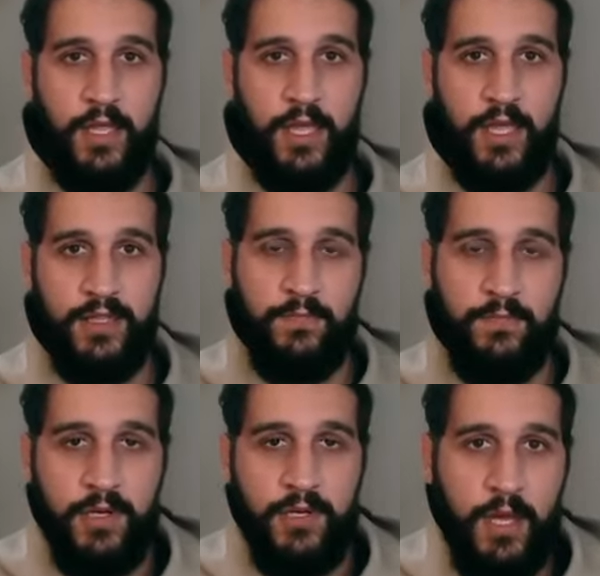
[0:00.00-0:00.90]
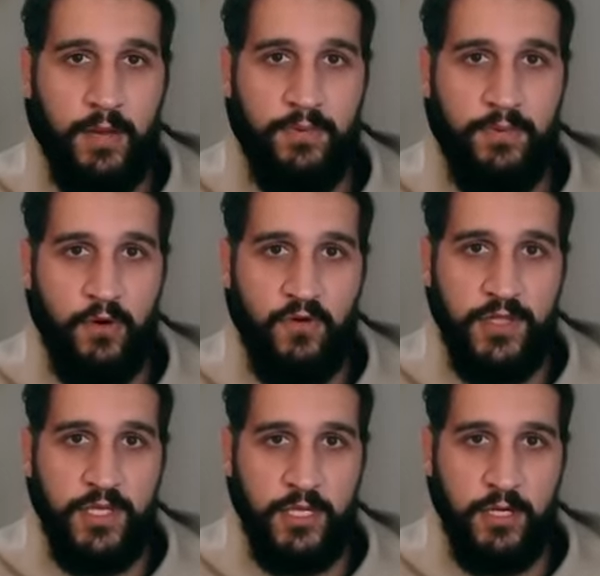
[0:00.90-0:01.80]
And they build up
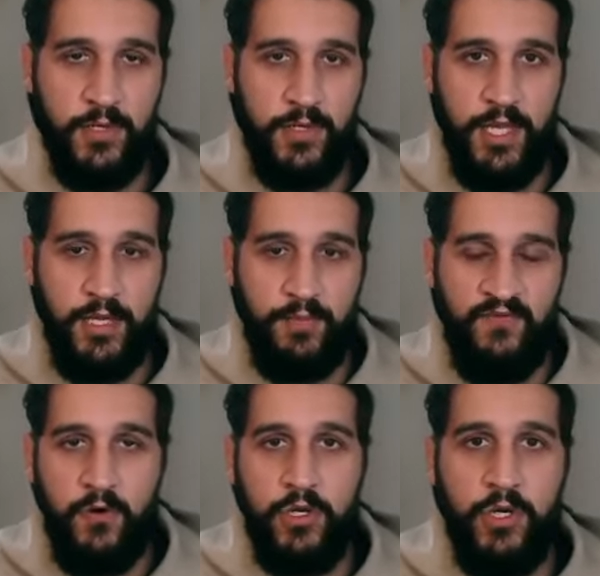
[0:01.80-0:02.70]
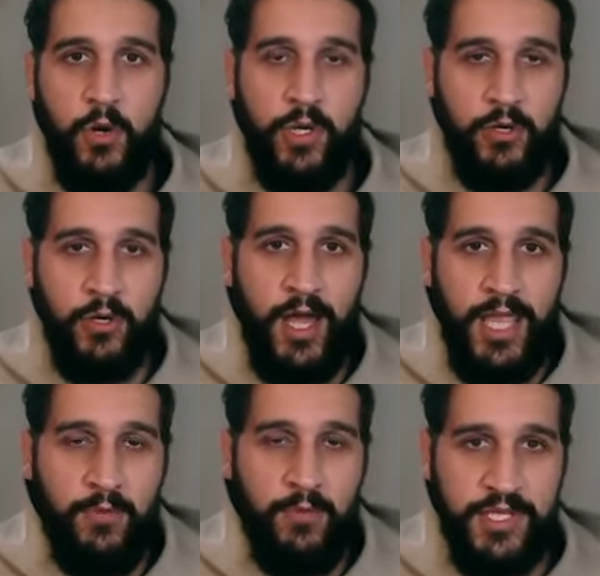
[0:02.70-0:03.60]
over the years. And before you know it, you're
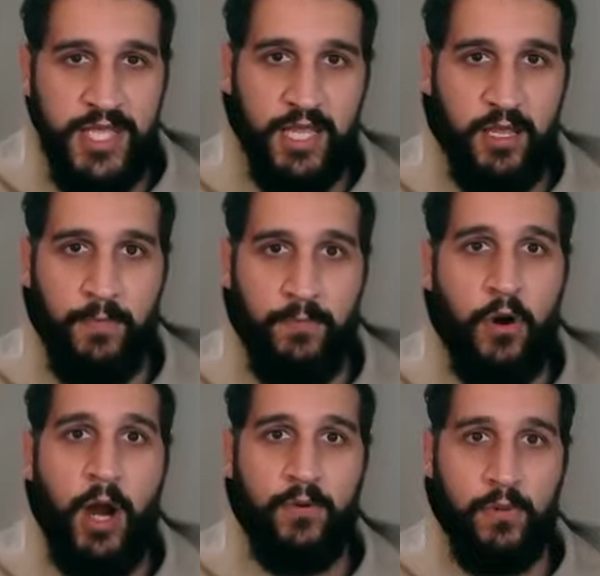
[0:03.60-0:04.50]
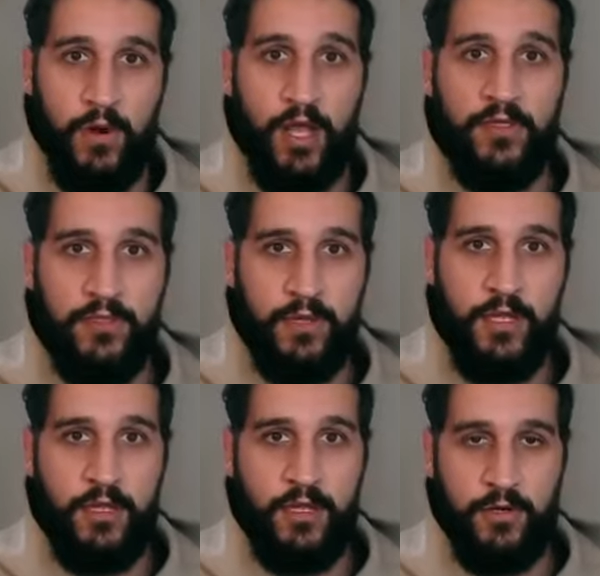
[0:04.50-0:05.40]
not able to take a proper breath.
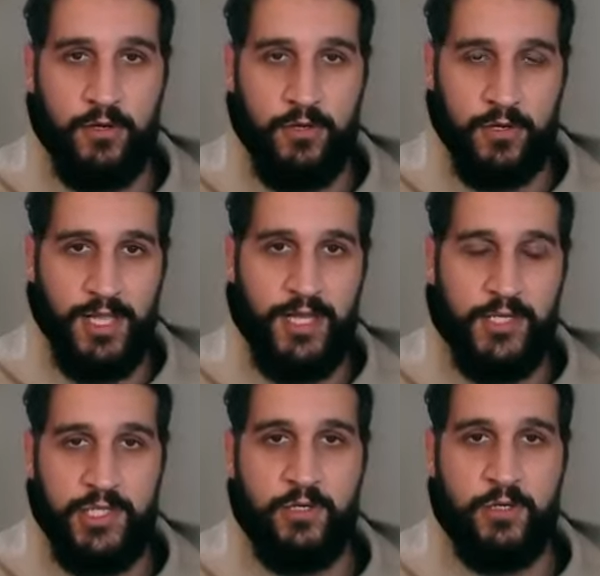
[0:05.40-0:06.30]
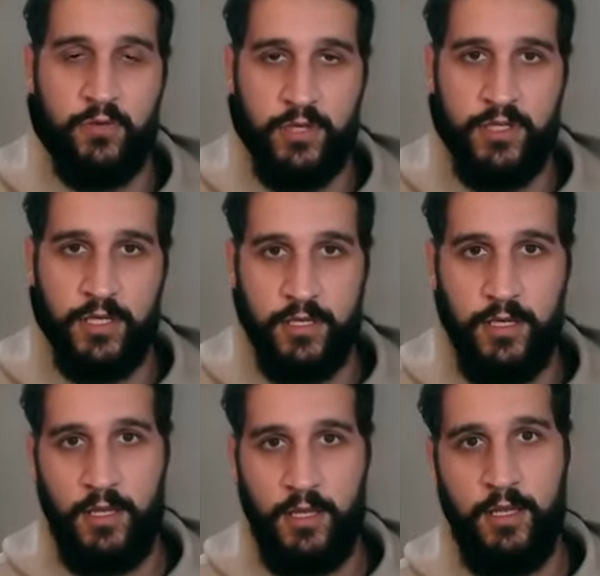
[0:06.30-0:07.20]
You're, you're clenched in your breathing.
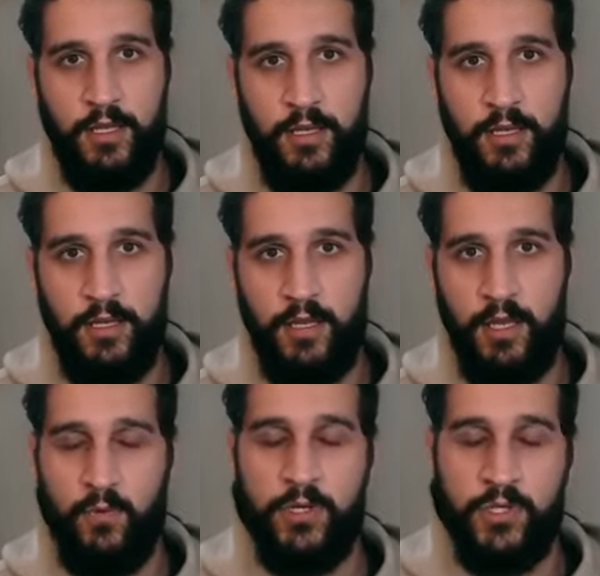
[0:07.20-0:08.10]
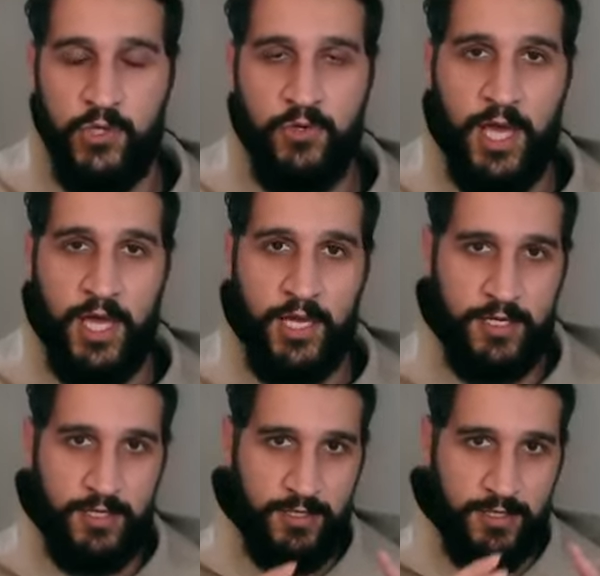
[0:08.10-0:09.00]
And when you do that,
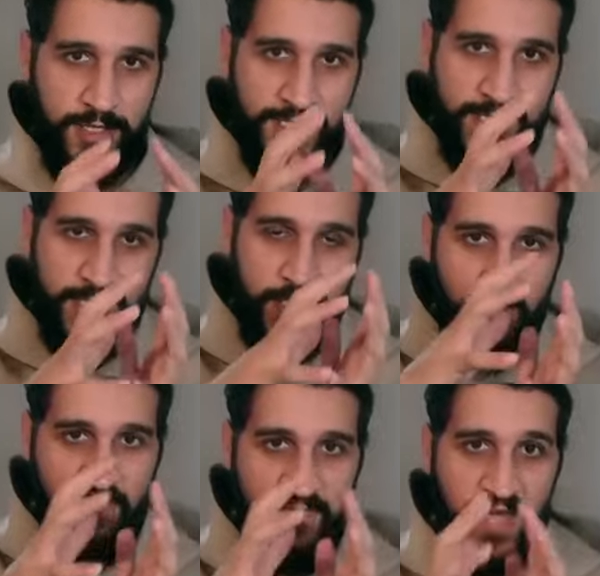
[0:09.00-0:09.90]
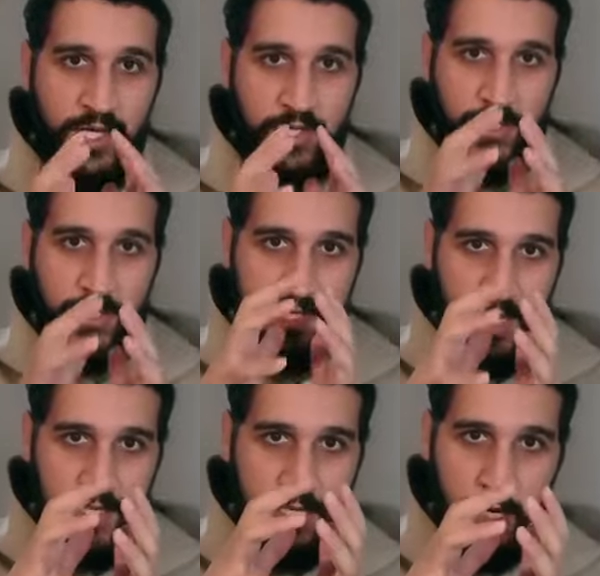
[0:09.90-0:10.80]
the system of fascia, this
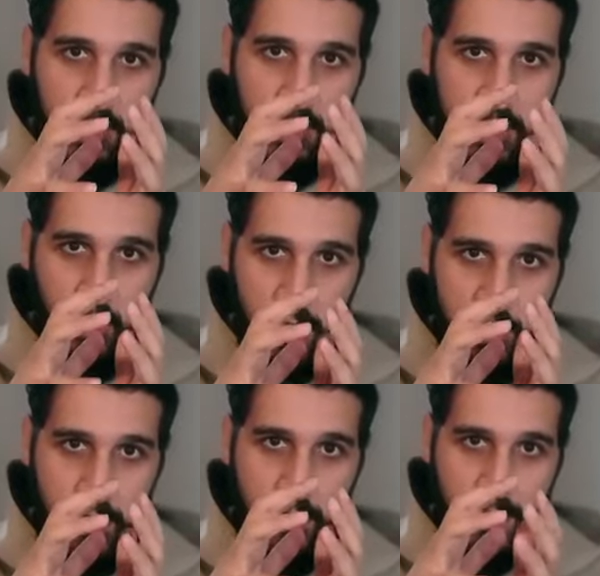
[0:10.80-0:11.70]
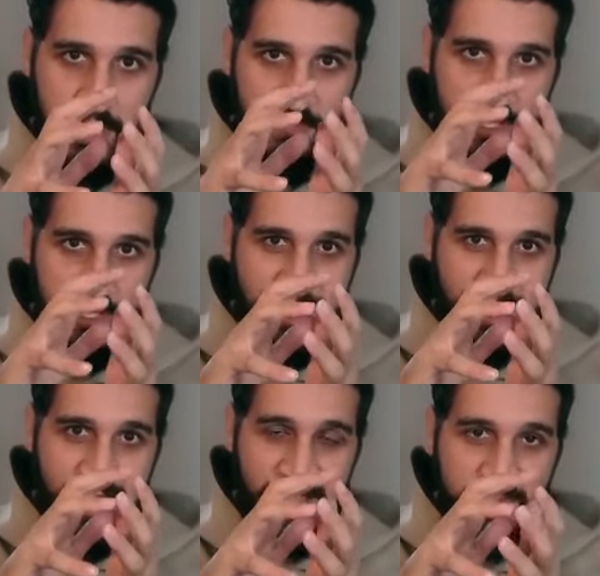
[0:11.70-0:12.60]
tensegrity structure, which
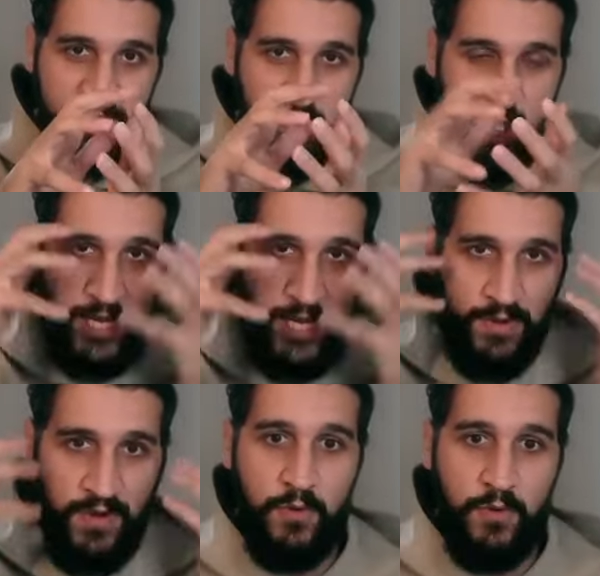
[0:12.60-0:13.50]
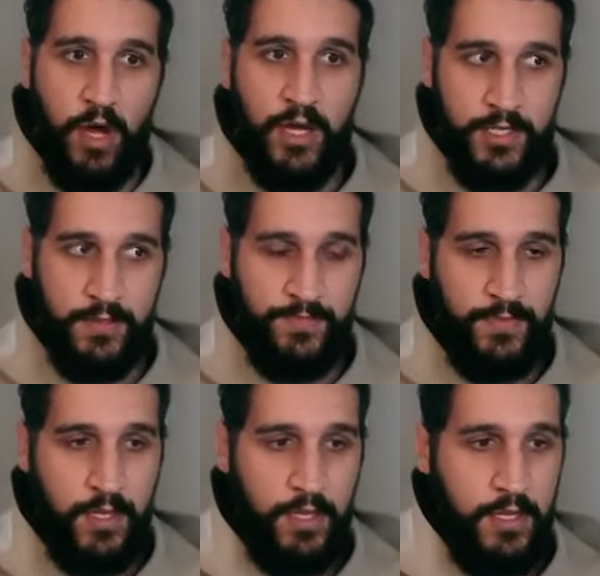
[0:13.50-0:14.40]
gives the shape of your body,
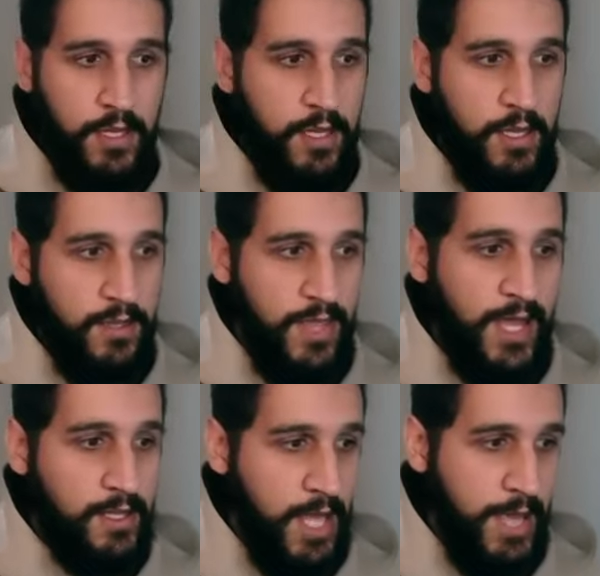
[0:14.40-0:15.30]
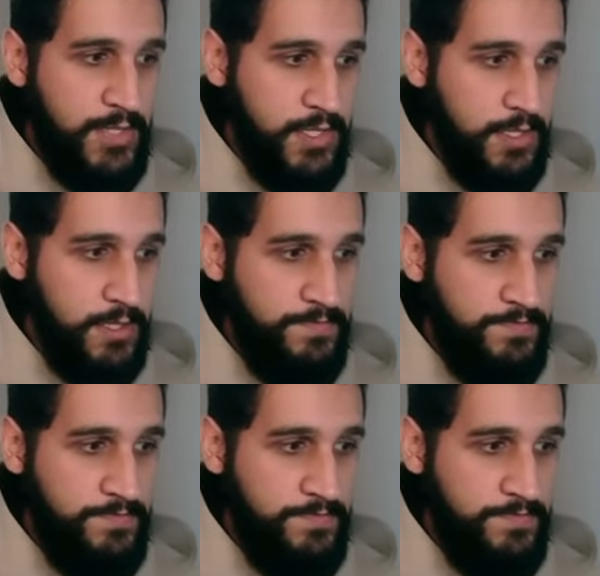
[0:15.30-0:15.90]
that collapses.